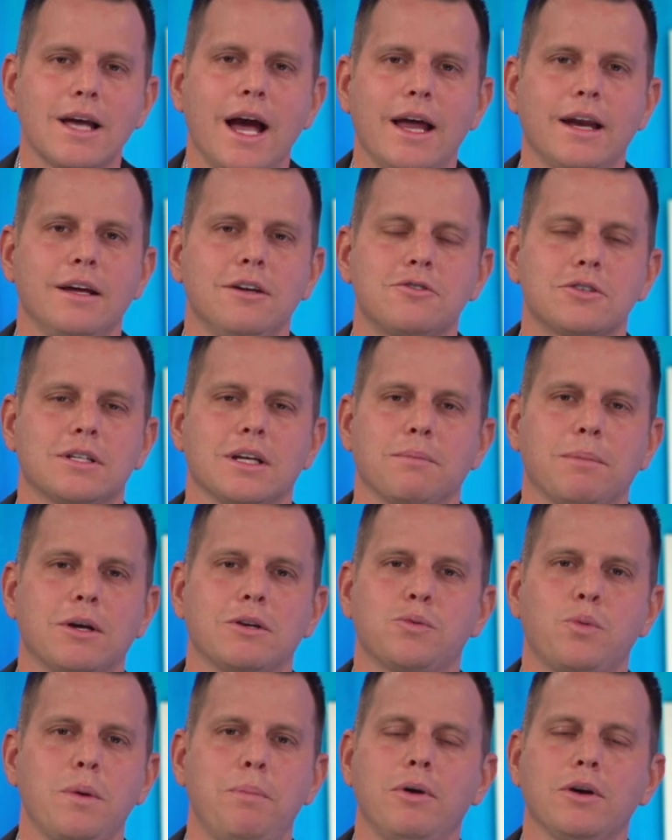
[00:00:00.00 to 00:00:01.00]
kind of interesting because
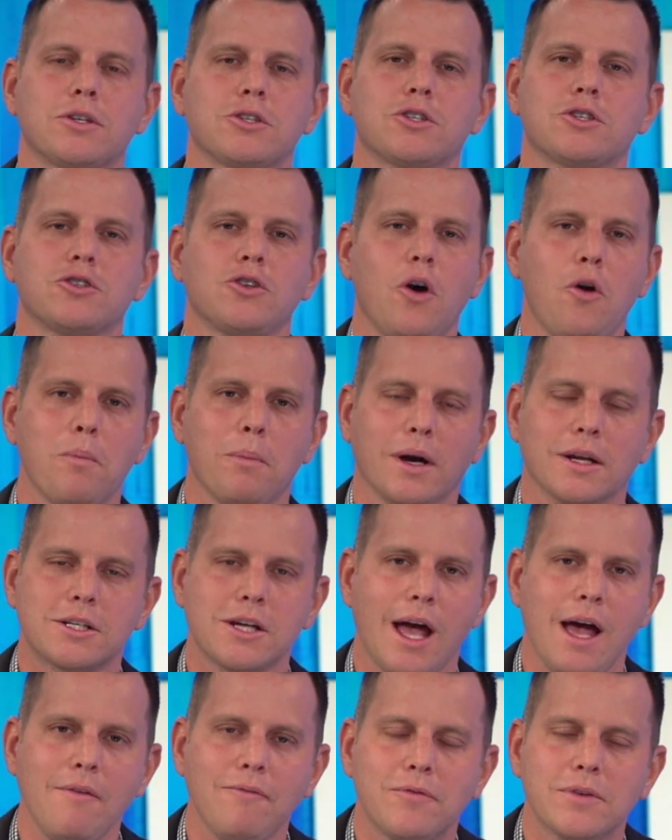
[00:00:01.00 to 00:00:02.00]
we put so much
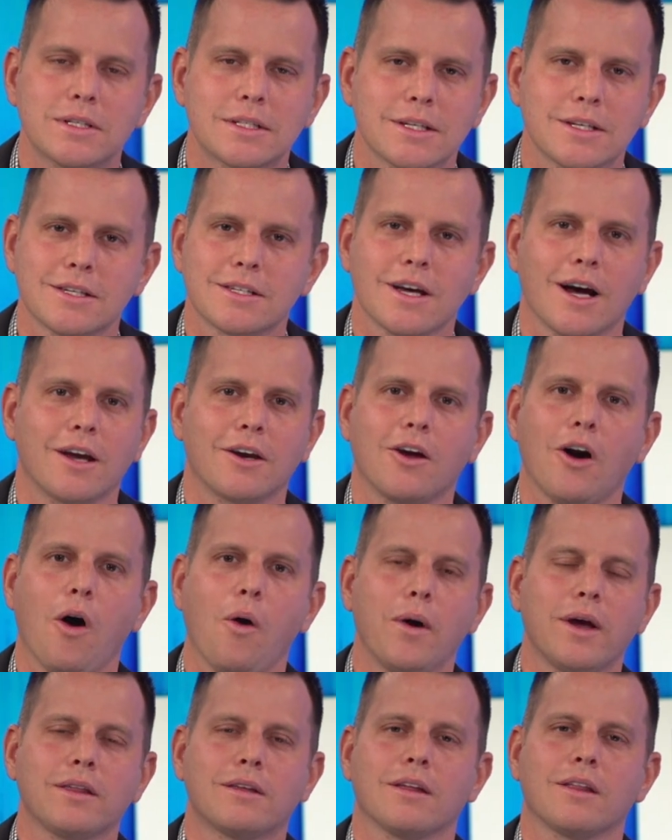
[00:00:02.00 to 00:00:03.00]
emphasis on
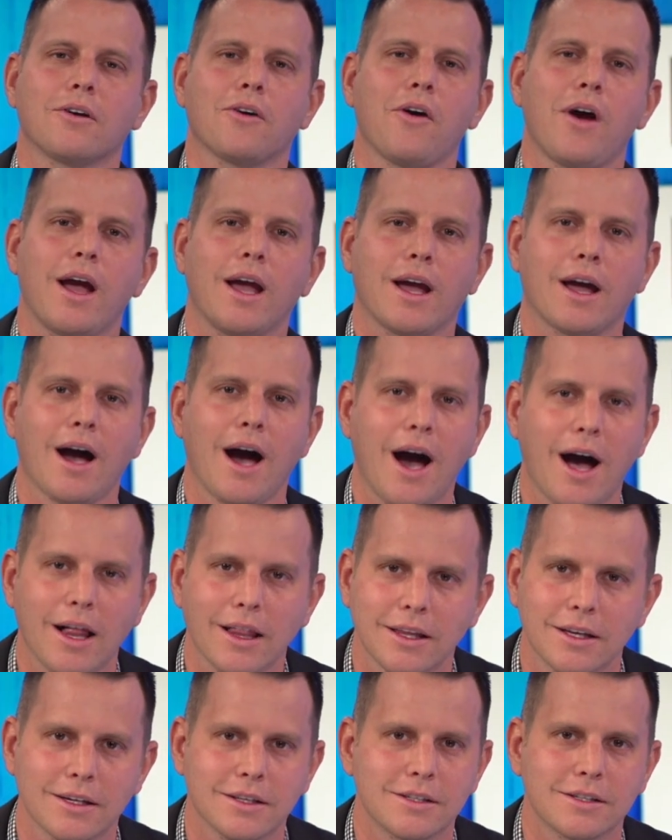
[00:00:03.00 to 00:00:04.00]
going to the right
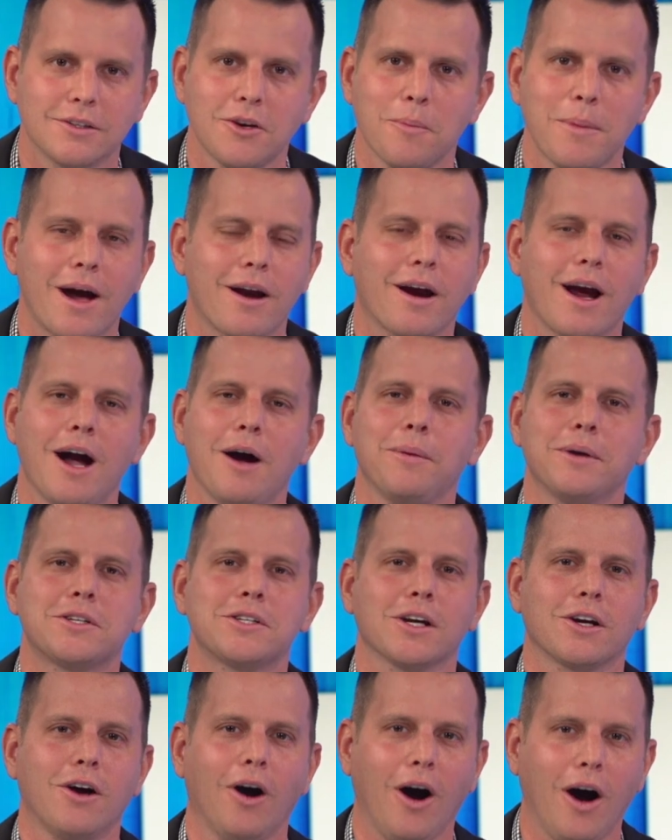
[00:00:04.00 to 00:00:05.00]
college, no matter how much
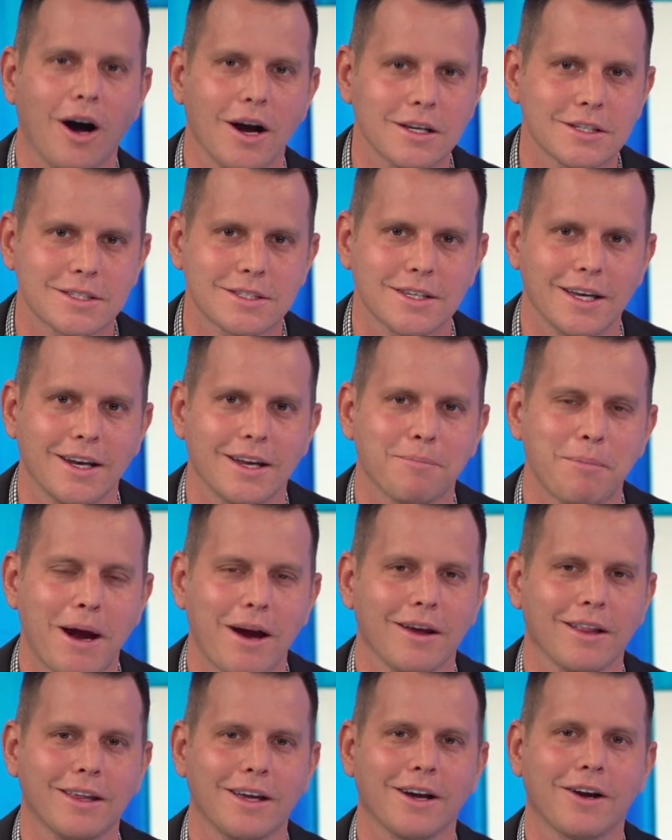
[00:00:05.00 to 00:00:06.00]
it costs, and
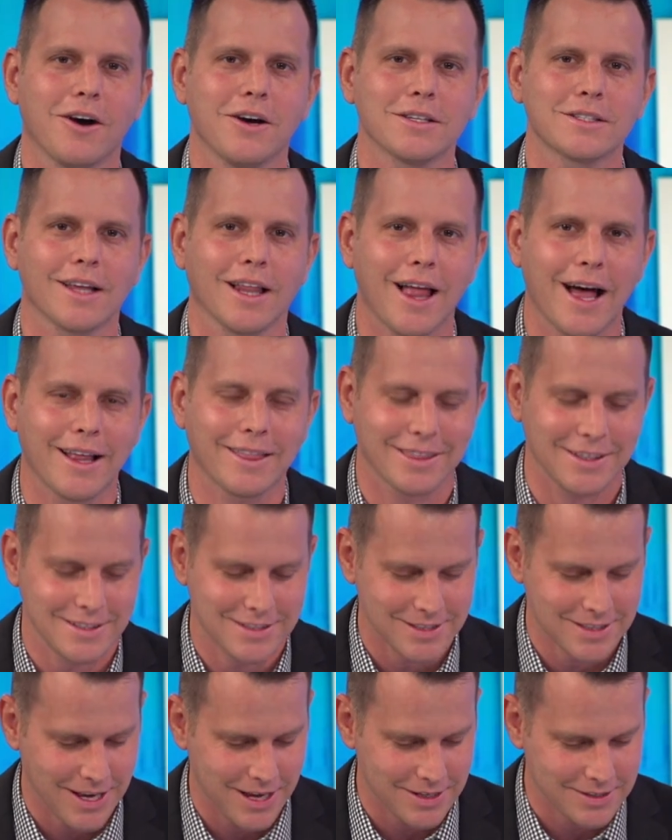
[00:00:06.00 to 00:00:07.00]
apparently it costs a lot these
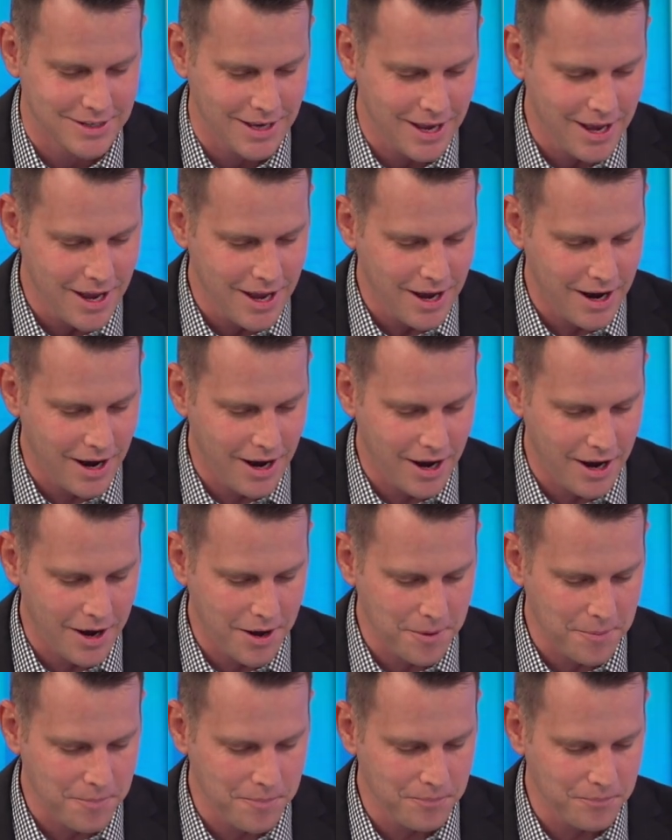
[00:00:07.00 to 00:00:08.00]
days.
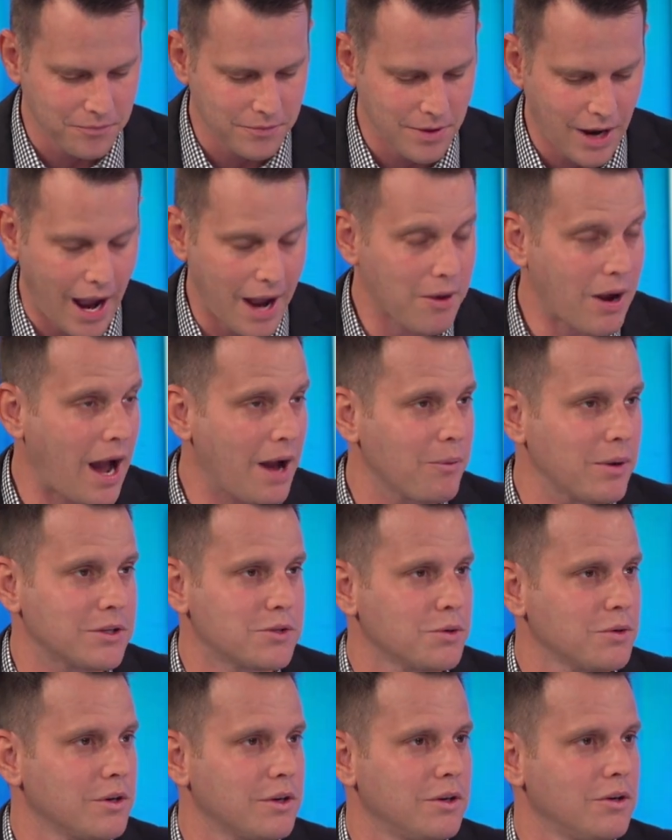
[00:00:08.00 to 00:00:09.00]
I went
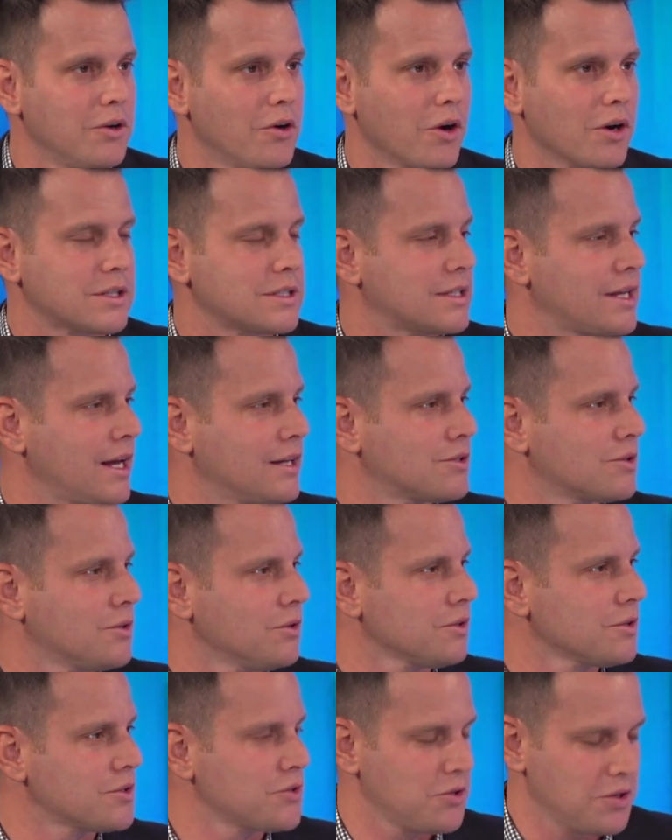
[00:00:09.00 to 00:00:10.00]
to a New York State
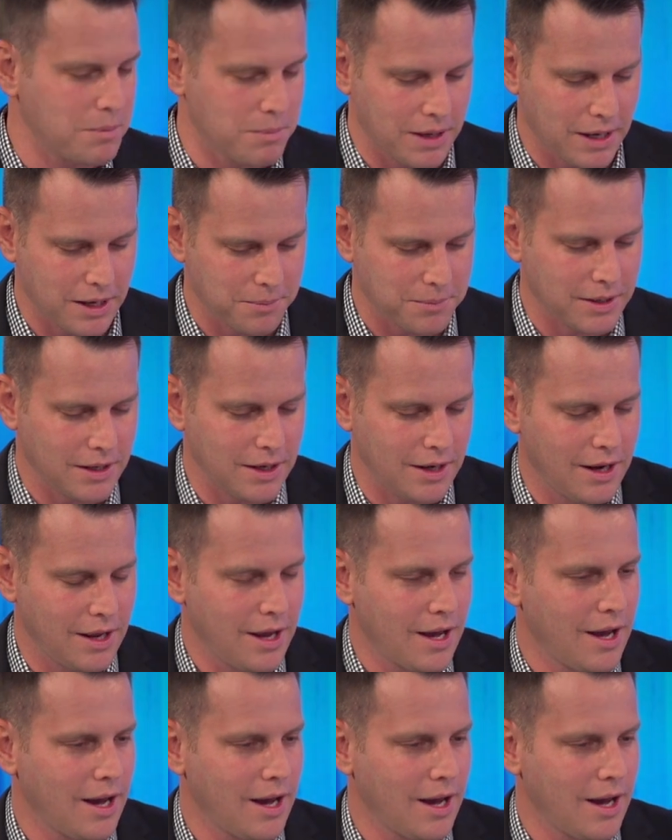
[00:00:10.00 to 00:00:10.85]
school, SUNY Binghamton,